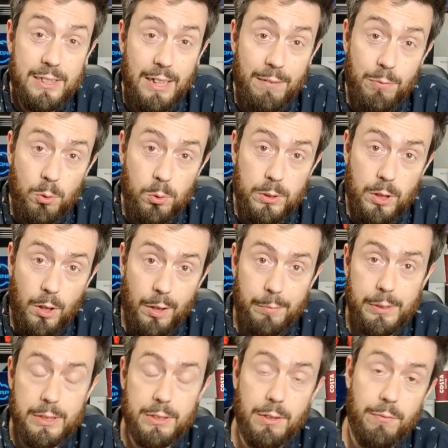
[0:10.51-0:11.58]
several
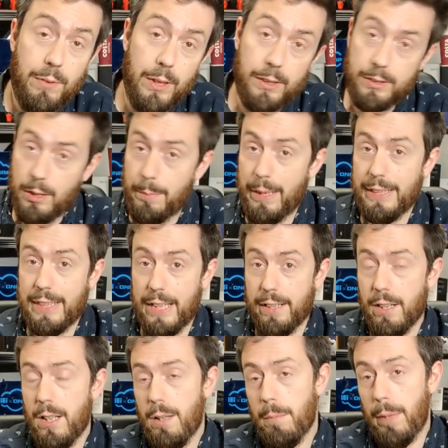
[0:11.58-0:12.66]
times since the first time I
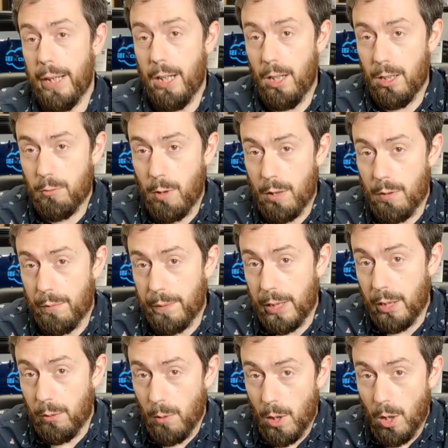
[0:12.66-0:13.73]
did my hardware
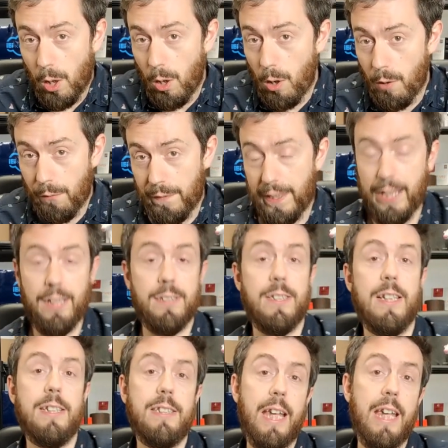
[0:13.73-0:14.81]
review of this.
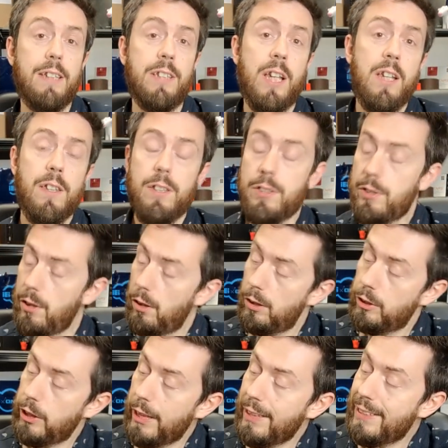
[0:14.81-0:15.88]
This is the
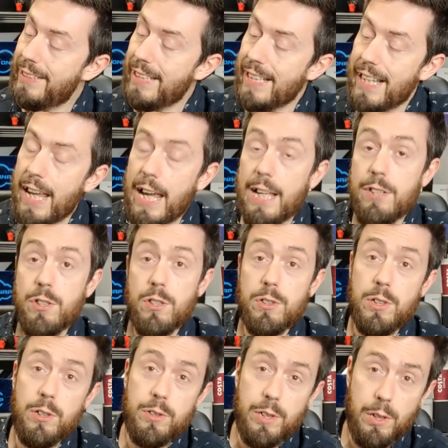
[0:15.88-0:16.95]
Synology
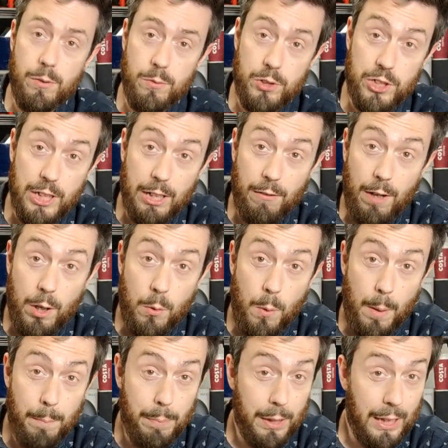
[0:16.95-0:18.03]

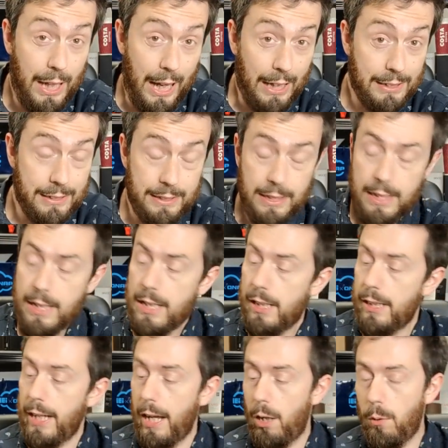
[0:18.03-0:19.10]
DS220 Plus.
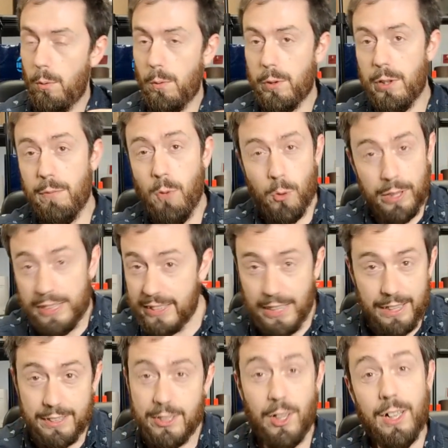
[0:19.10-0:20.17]
Now you've already
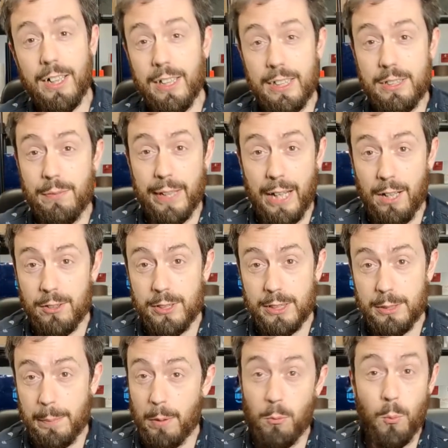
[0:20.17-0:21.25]
seen the title of this video
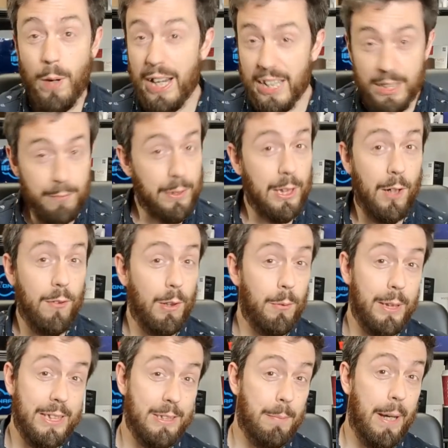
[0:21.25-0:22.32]
so it's a bit weird if you don't know
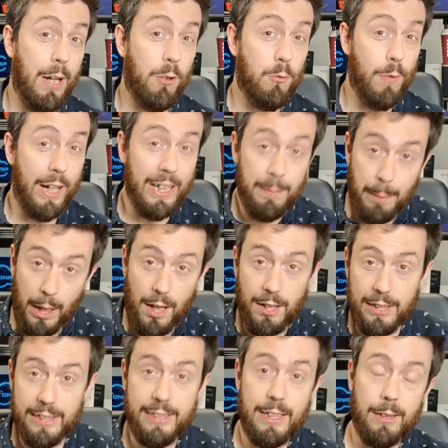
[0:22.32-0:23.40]
what it's about already but
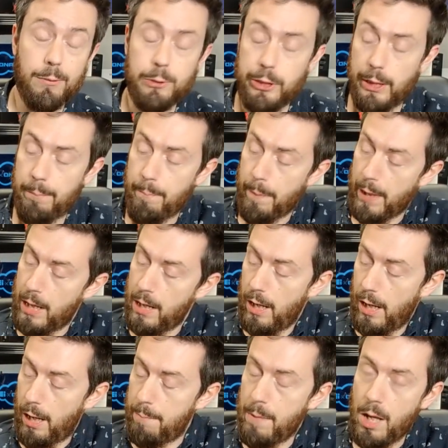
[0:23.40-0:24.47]
I'll indulge you.
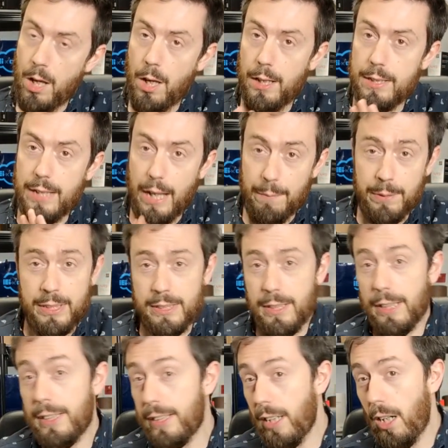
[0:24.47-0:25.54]
Um, so ever
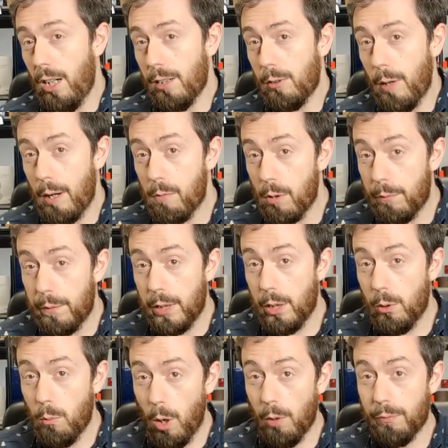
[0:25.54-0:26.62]
since I did the hardware
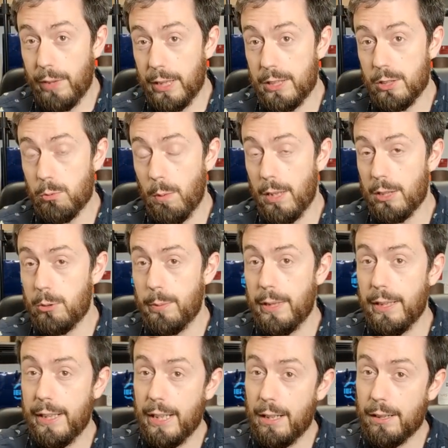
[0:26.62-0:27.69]
review of this as well as we
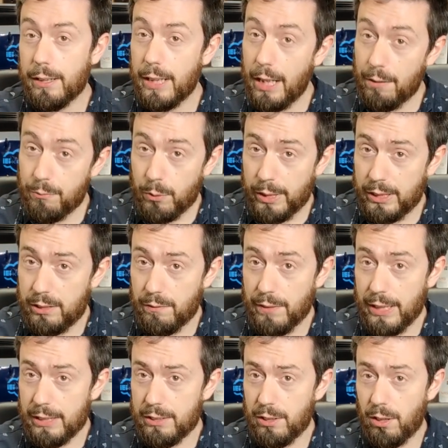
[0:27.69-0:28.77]
did the uncoverings of
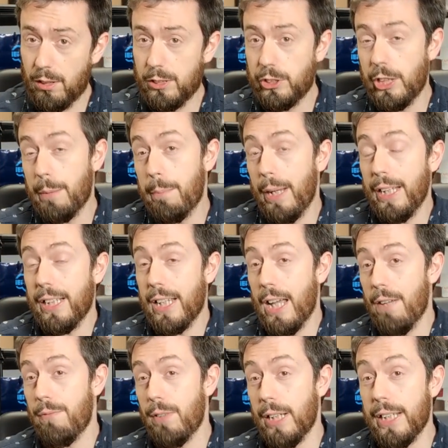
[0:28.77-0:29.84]
that Synology
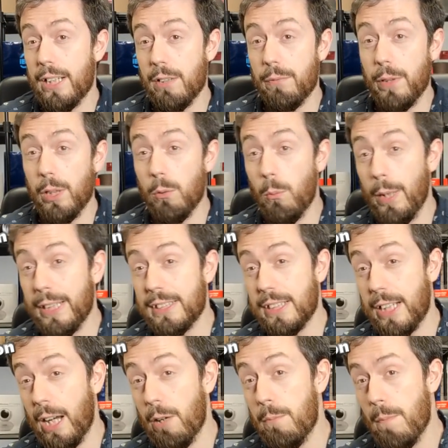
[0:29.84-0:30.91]
PDF leak a few weeks
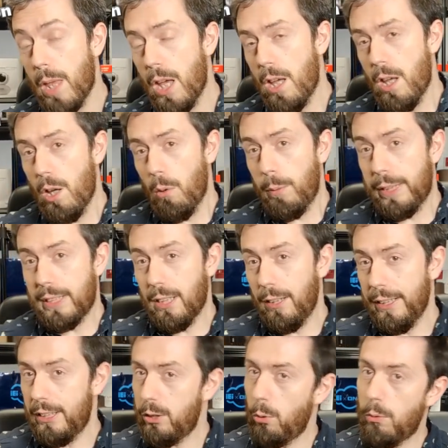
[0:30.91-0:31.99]
ago we
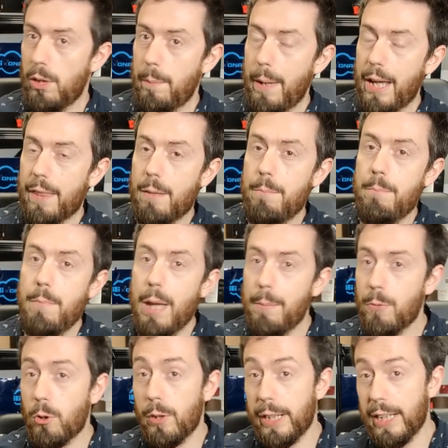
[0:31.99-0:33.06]
started talking about the
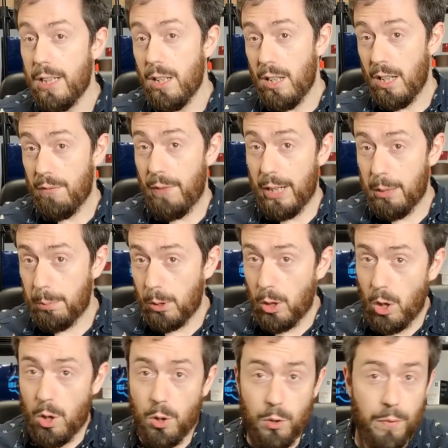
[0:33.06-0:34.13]
memory
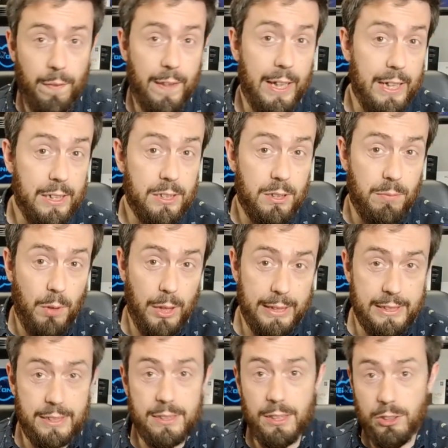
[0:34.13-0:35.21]
available on these
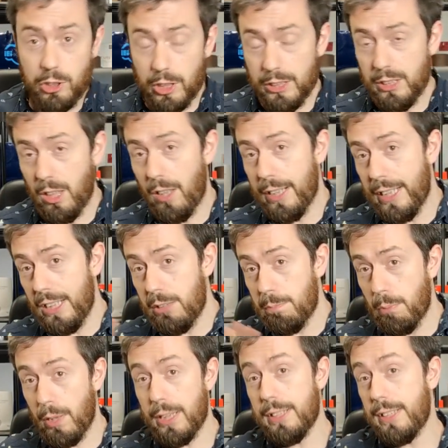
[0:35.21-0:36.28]
devices. And just like its
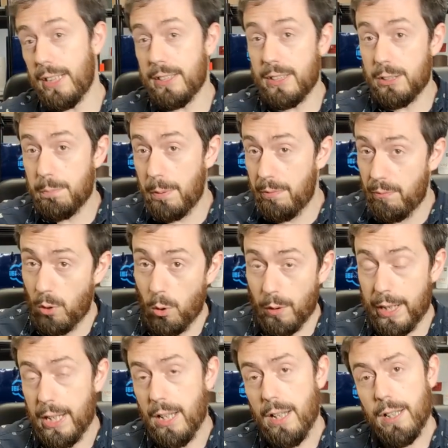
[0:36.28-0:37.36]
predecessors before
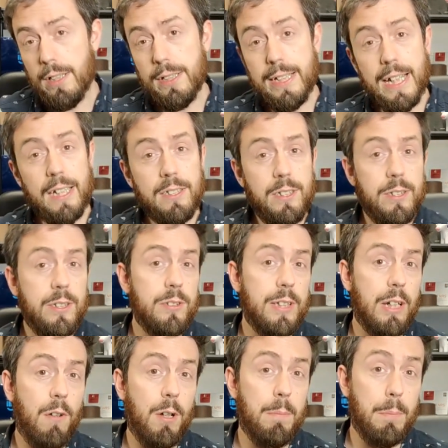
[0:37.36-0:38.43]
it, the
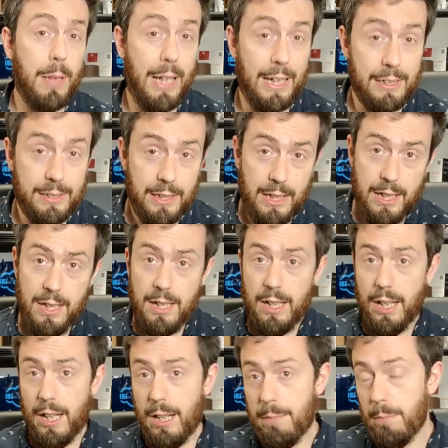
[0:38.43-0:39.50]
DS220 Plus
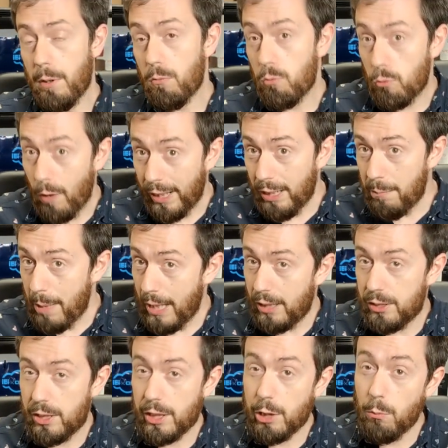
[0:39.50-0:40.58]
um,
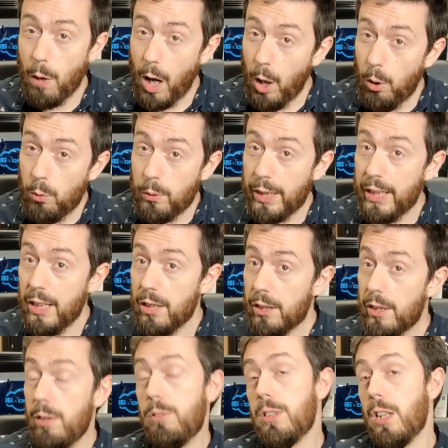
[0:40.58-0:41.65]
recommends that you only
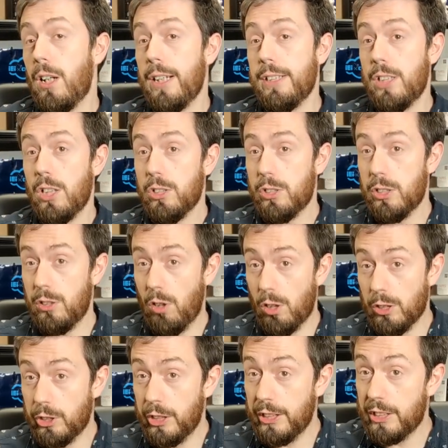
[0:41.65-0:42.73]
utilize
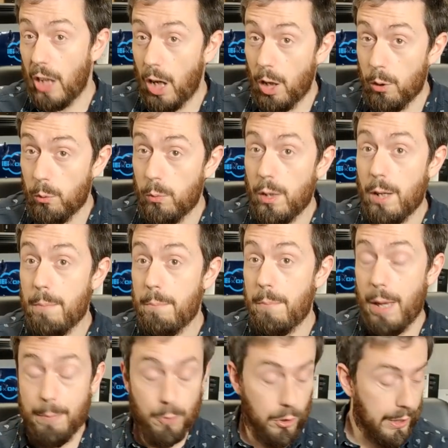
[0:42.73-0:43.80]
Synology's own
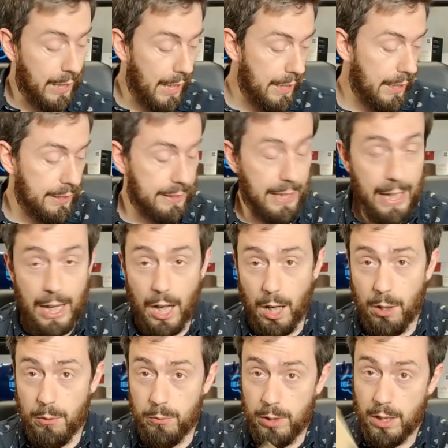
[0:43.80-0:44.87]
memory. That is their
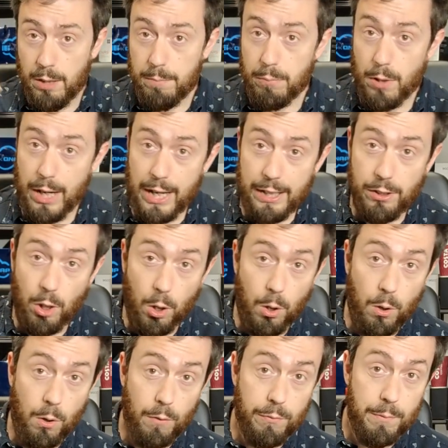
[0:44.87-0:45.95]
own brand
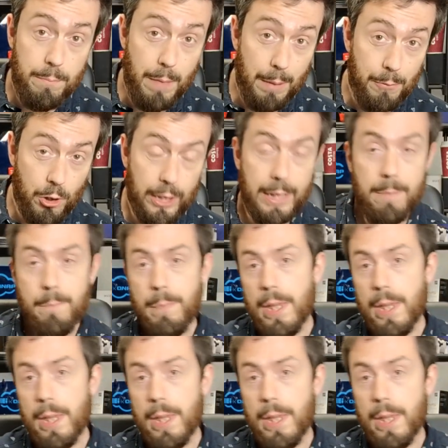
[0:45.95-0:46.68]
of memory.